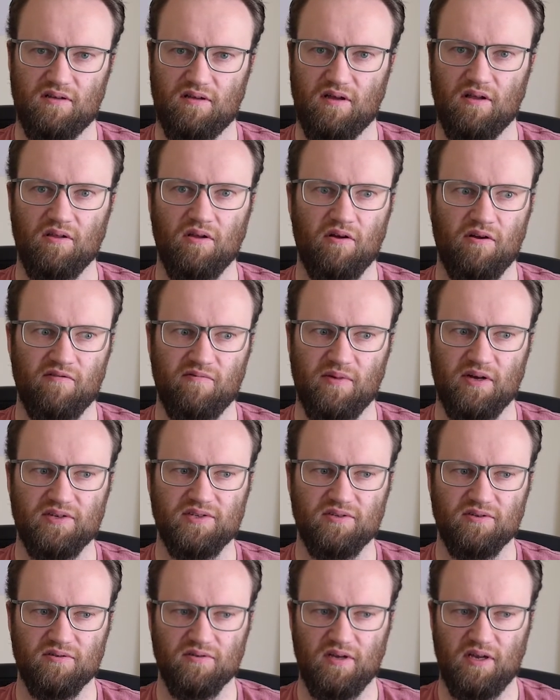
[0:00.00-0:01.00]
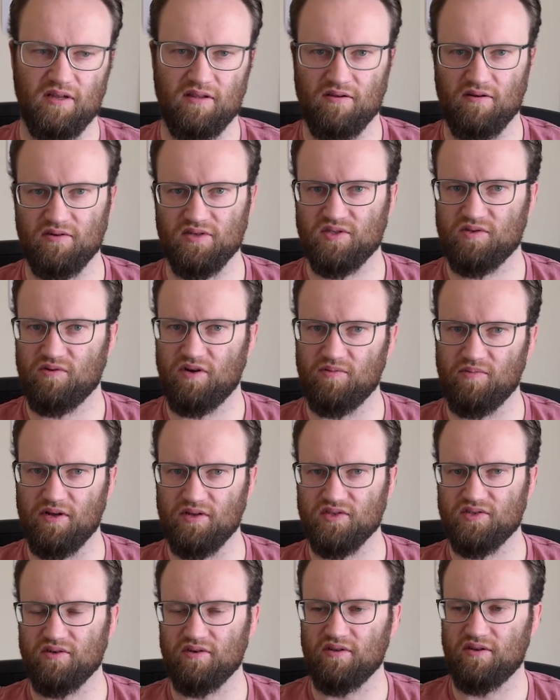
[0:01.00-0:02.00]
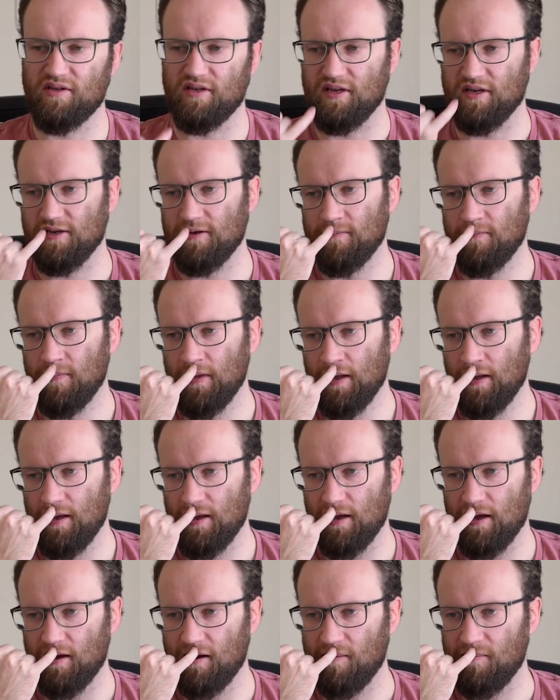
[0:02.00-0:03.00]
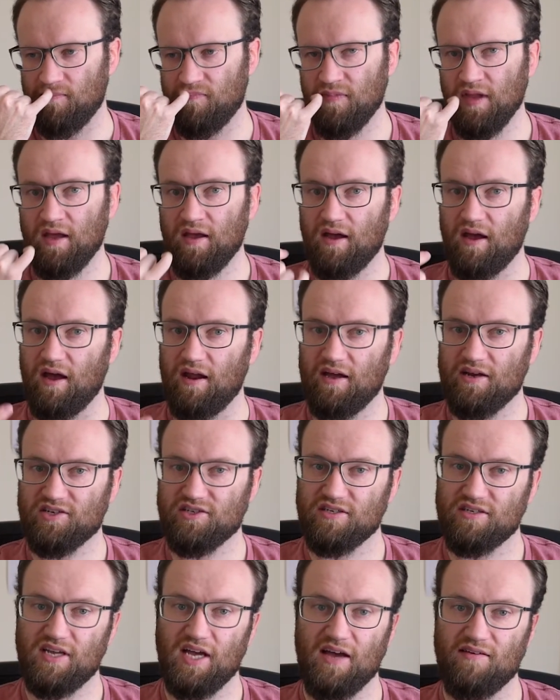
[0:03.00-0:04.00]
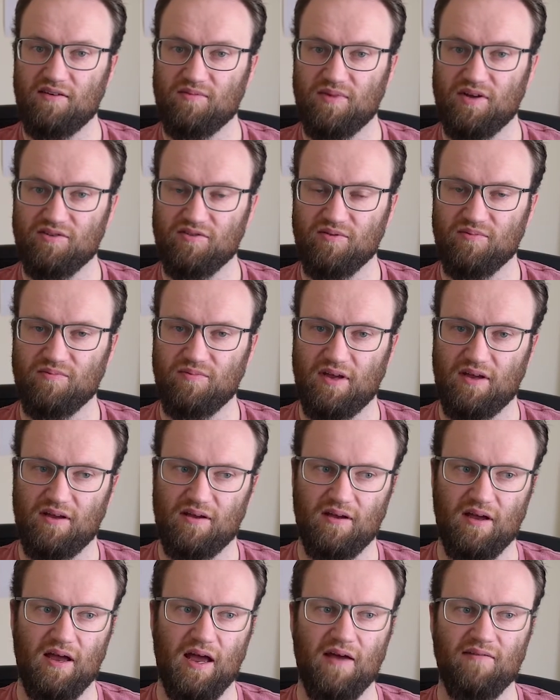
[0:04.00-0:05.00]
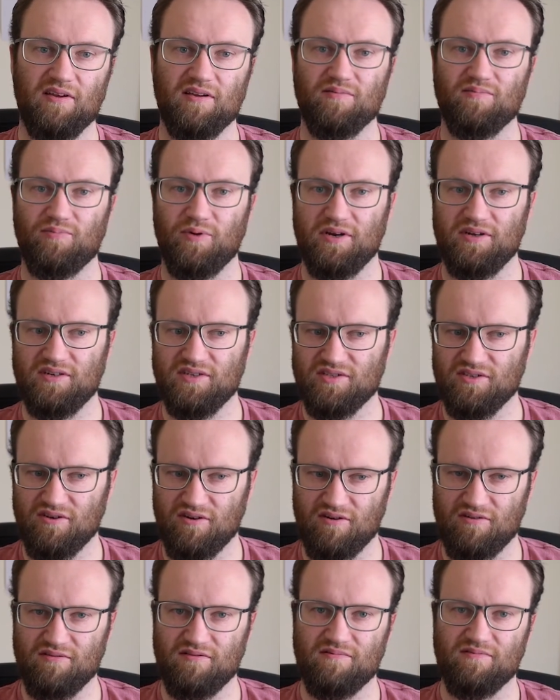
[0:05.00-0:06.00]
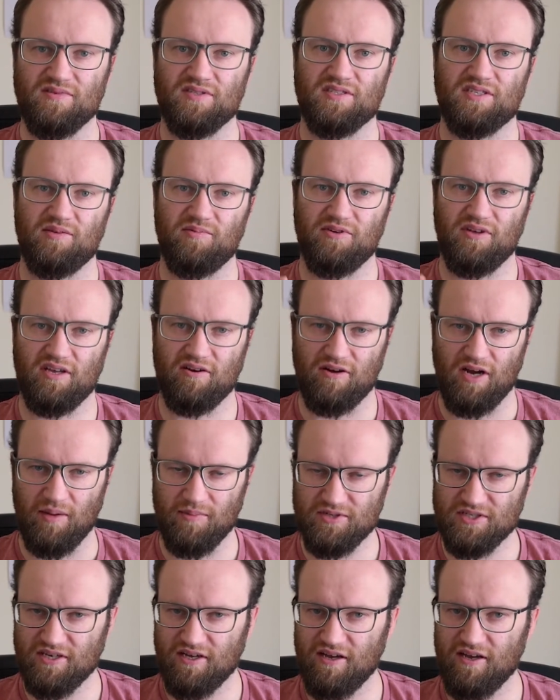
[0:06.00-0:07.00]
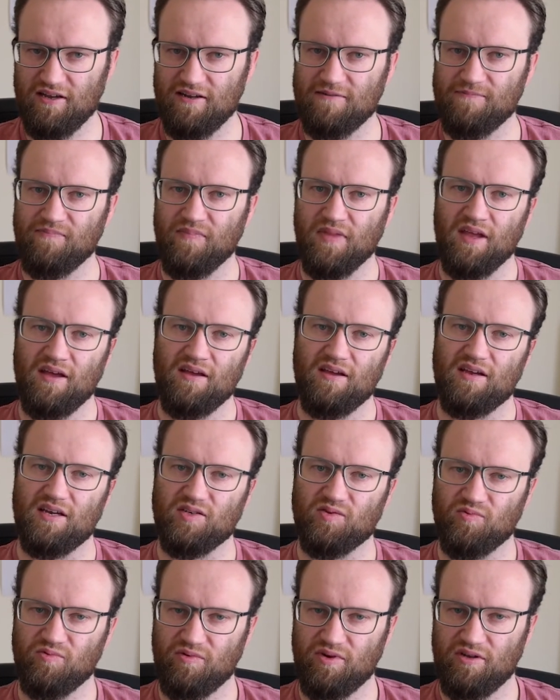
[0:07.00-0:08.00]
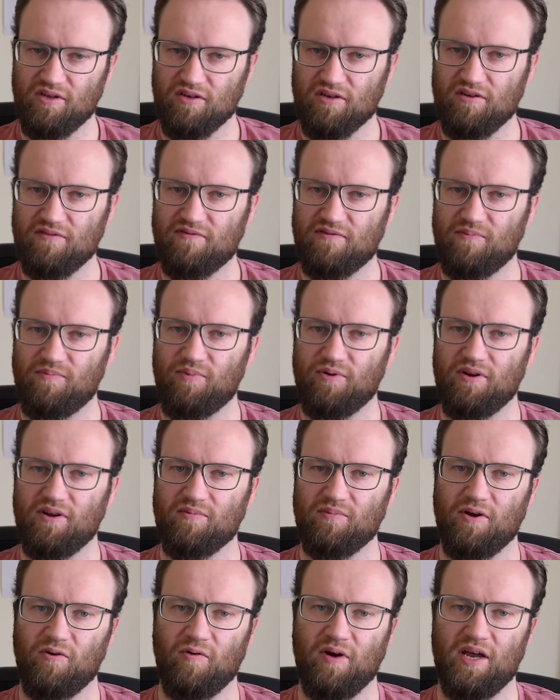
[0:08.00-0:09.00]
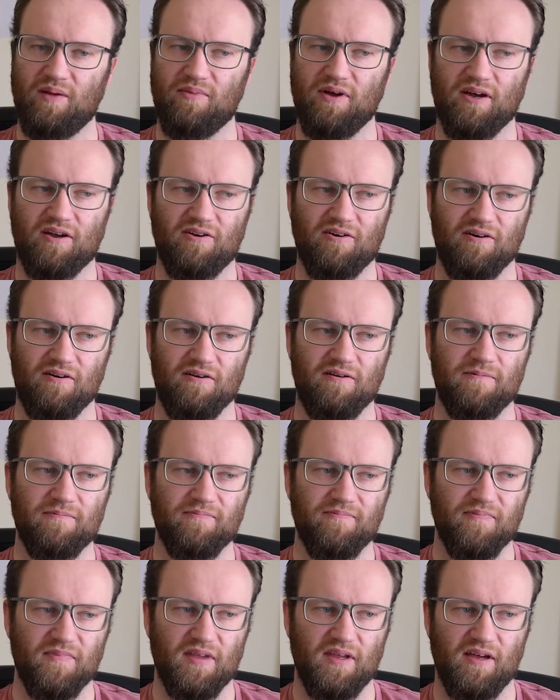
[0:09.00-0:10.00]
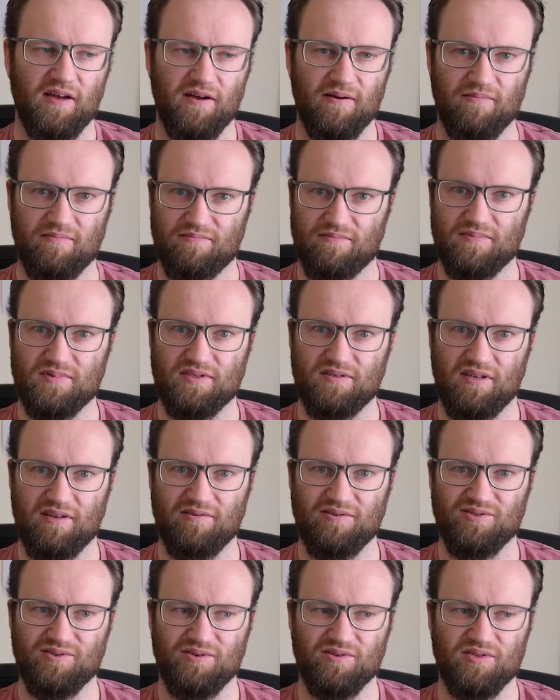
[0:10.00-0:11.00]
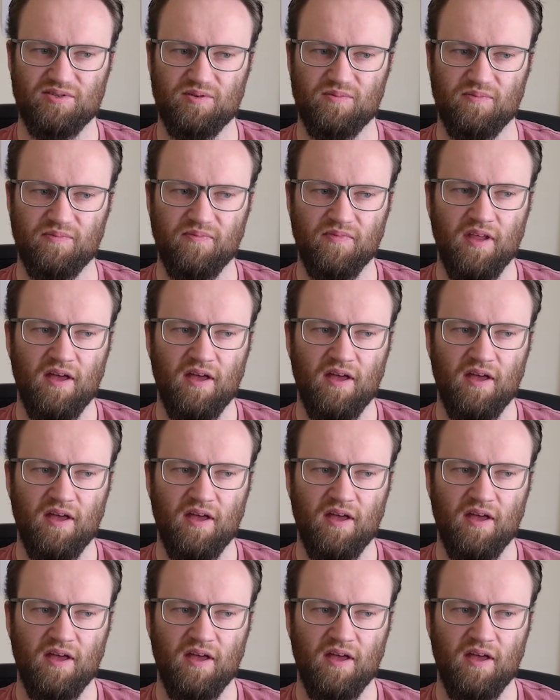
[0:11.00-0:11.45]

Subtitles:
a lot of muscle in those 3 months sort of thing. And actually, having prednisolone stimulate your appetite is really good for putting weight back on. So that was awesome.